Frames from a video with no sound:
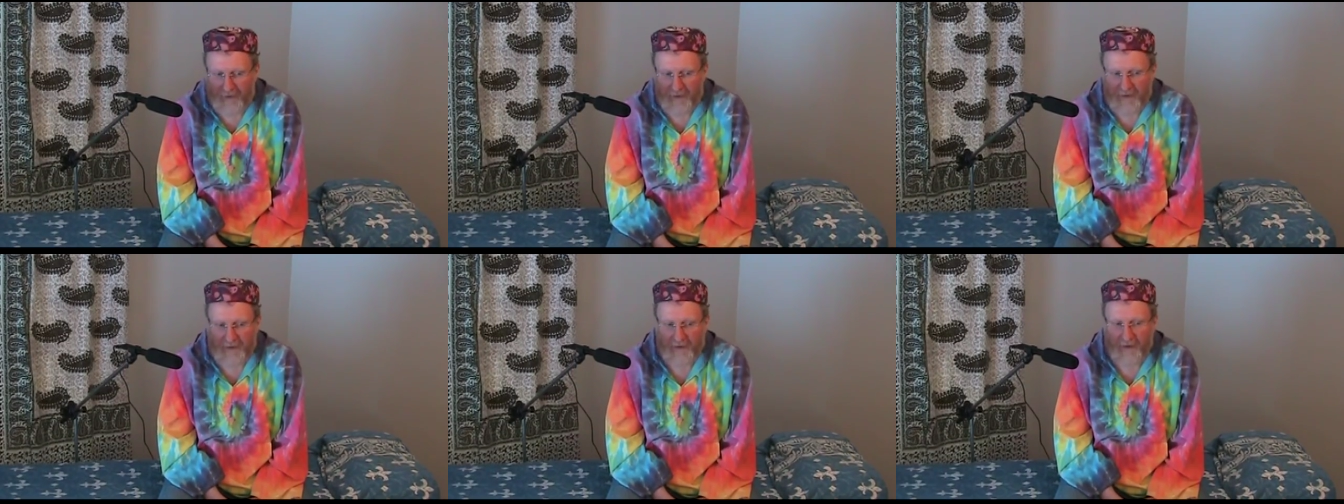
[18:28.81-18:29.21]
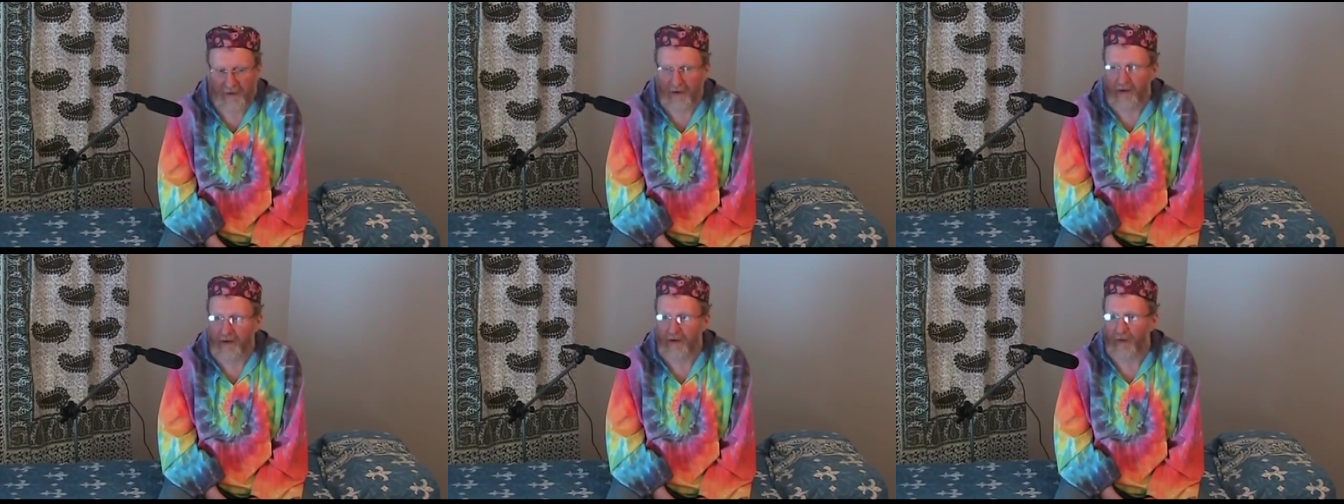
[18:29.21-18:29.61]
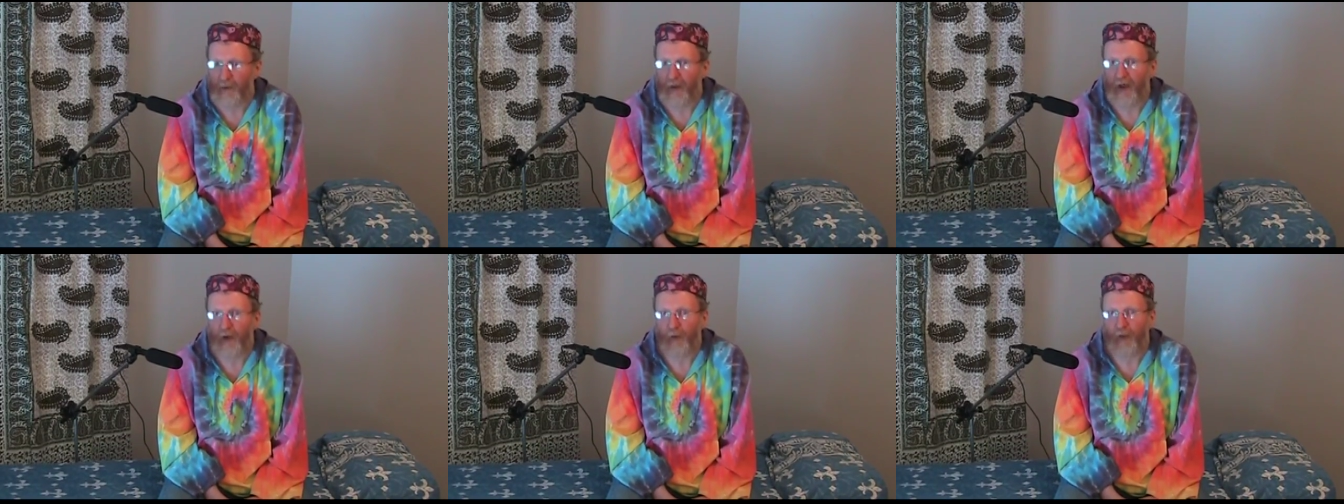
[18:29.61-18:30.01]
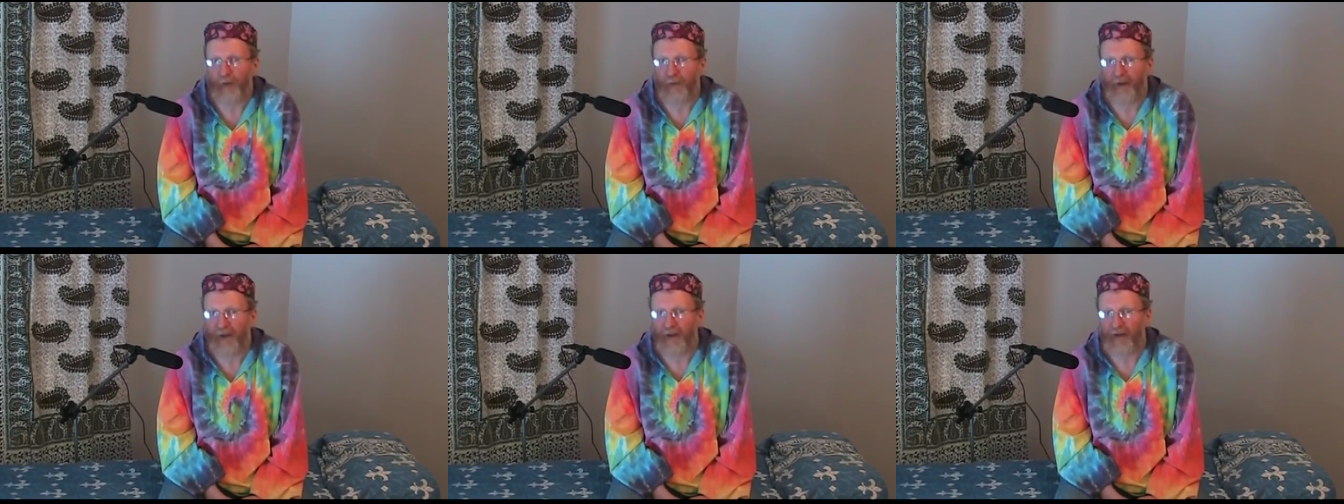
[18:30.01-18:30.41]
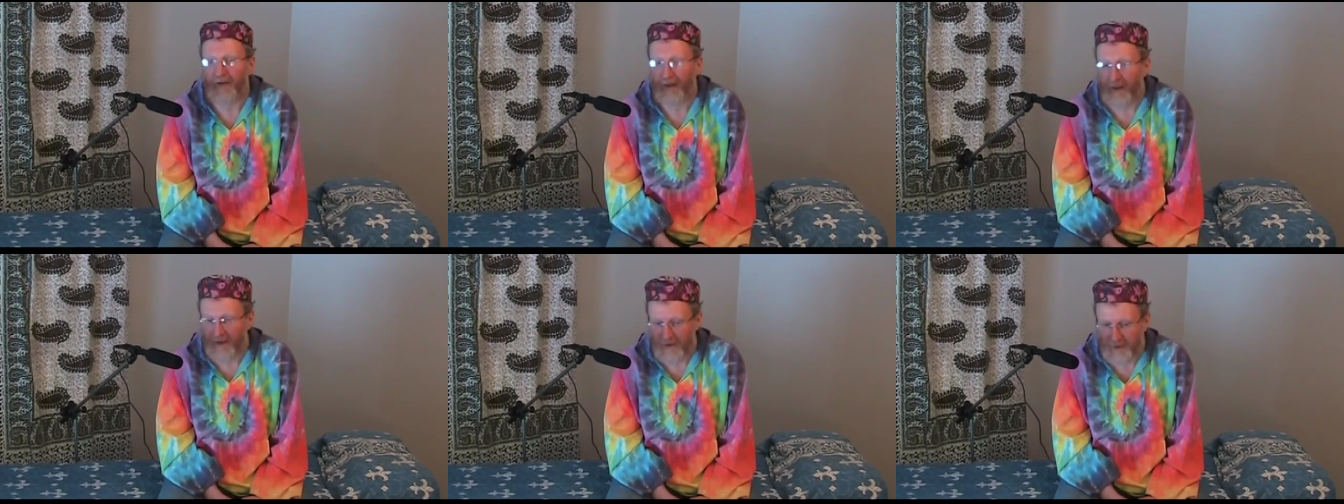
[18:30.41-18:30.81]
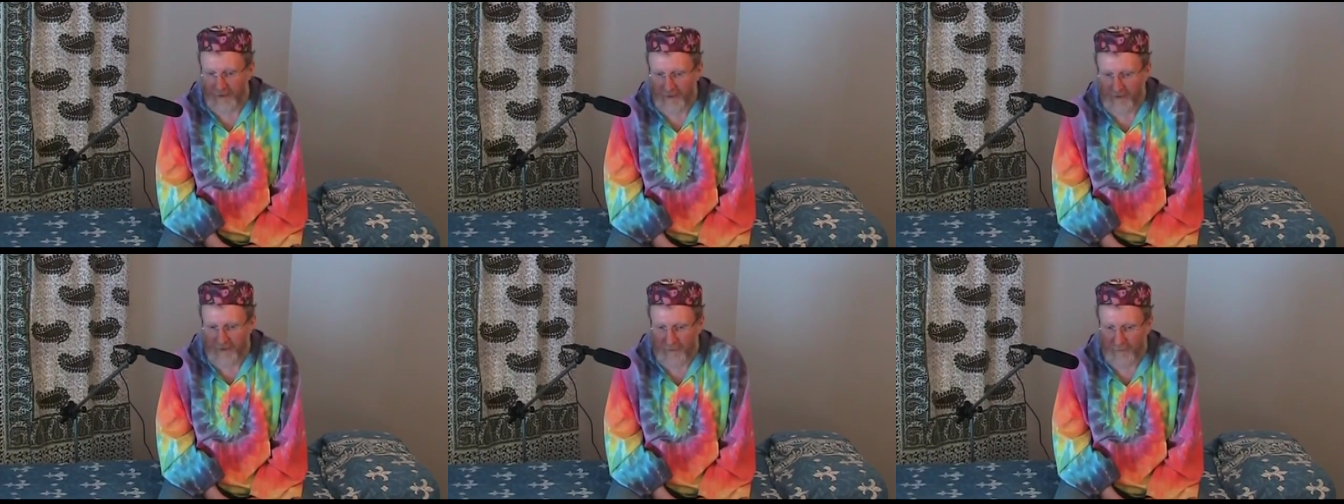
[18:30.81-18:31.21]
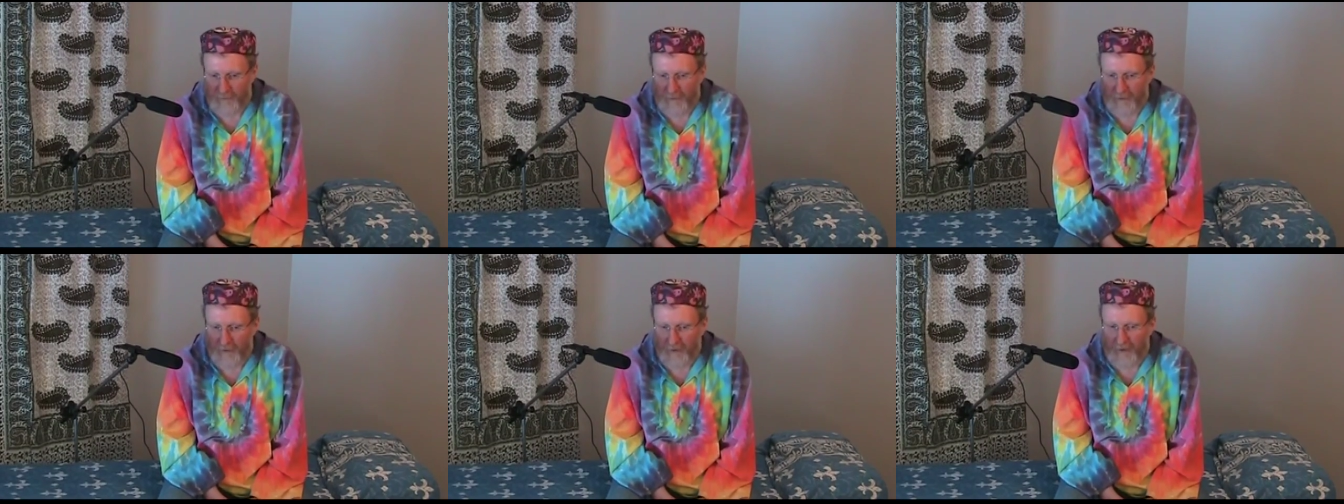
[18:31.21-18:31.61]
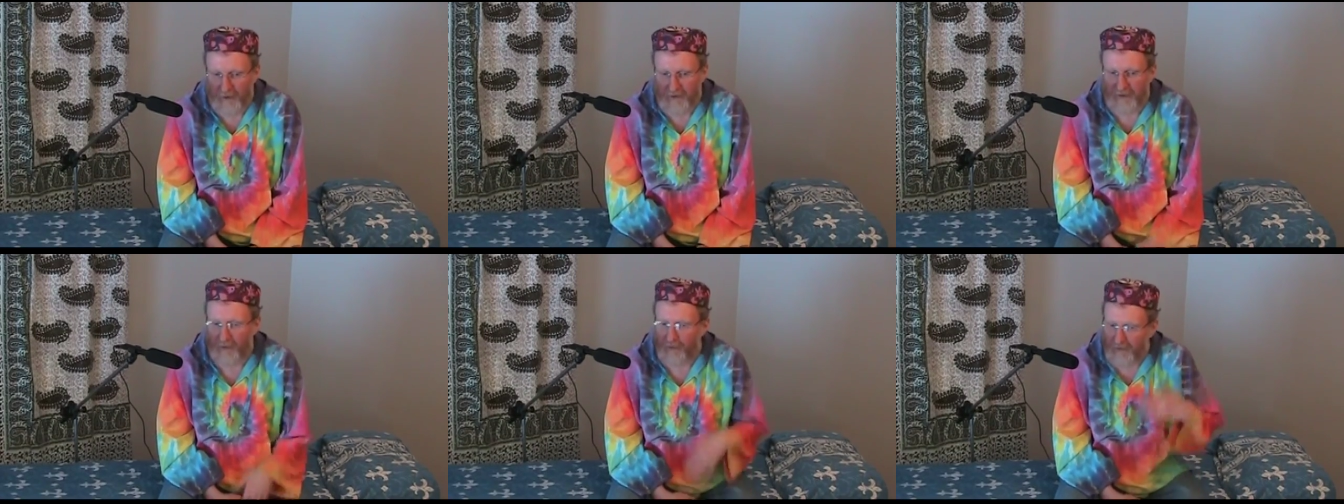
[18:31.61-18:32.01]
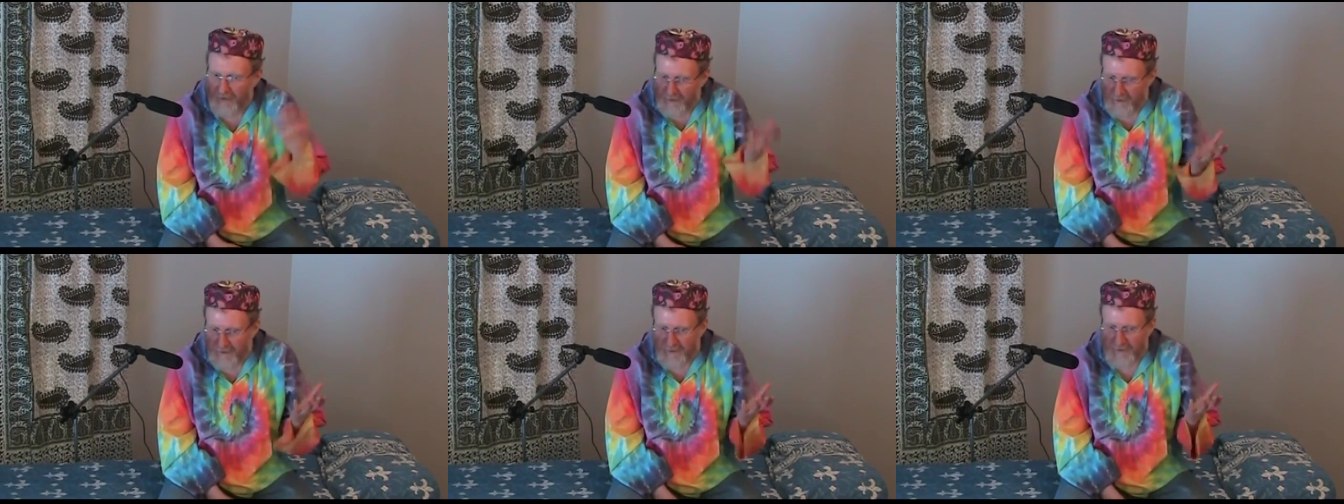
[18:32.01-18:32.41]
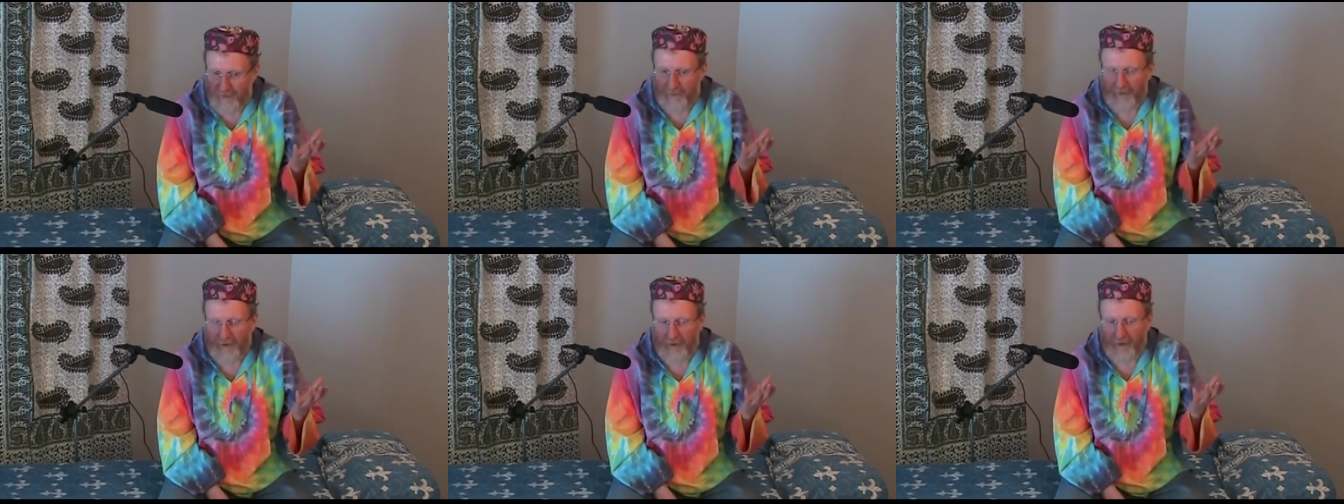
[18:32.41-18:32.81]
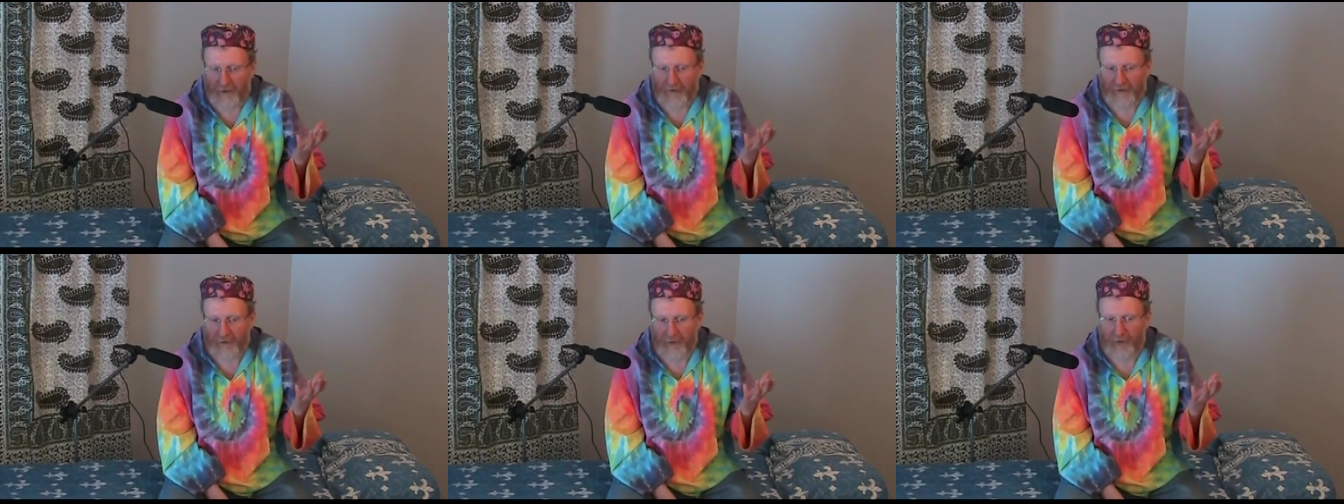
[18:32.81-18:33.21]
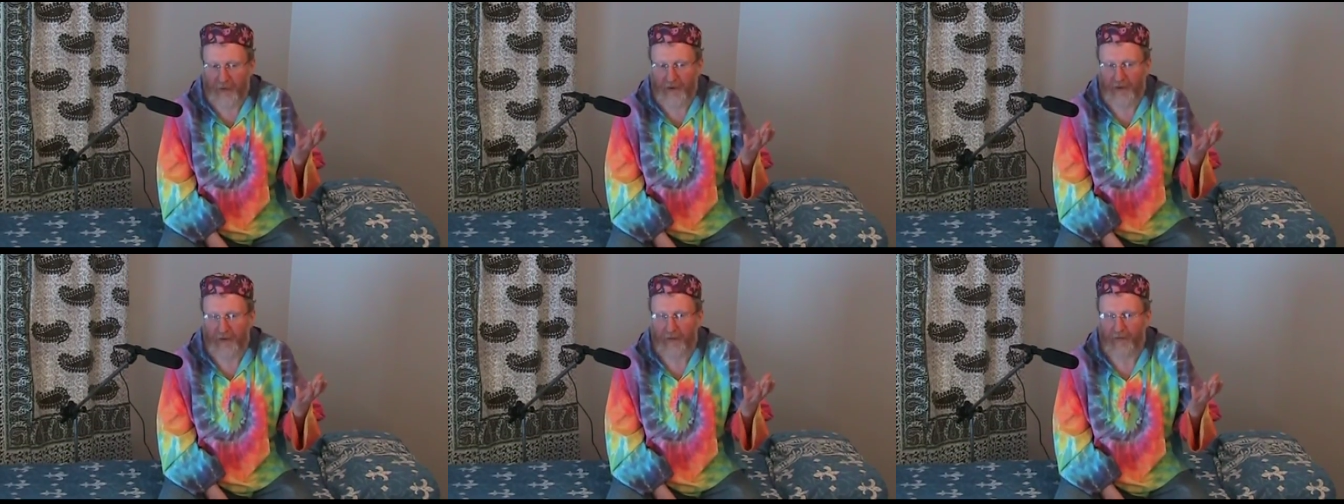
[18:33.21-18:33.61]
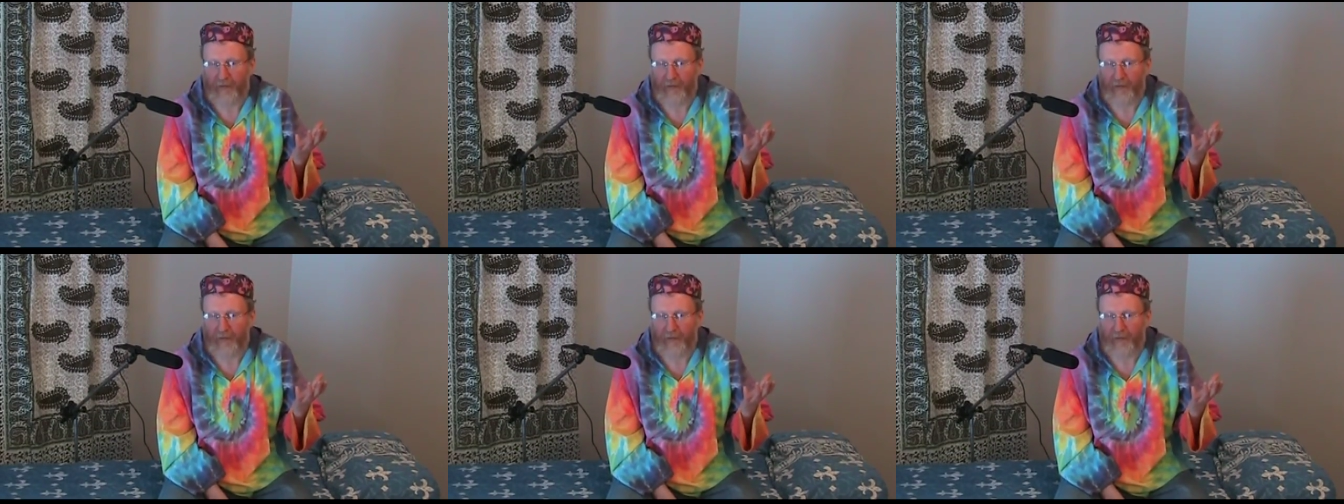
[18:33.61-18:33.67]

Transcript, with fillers: ask is why we are paying taxes, because our taxes are used